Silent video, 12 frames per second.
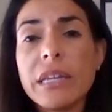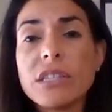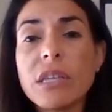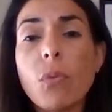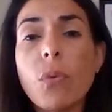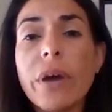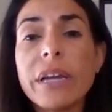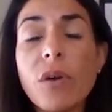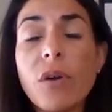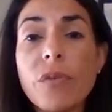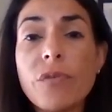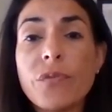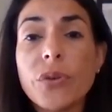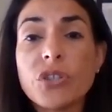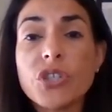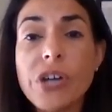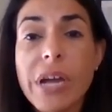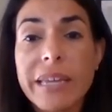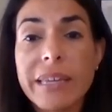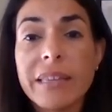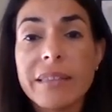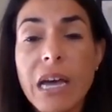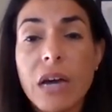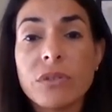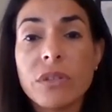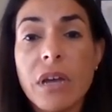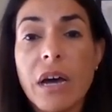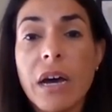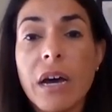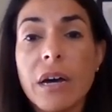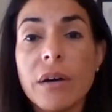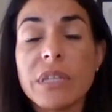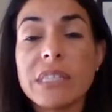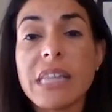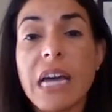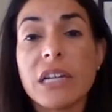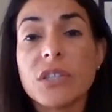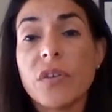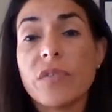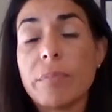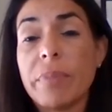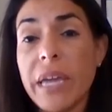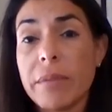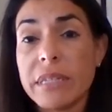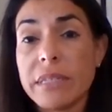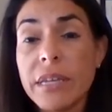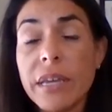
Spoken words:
And it's a way of you tracking down the status of the payment.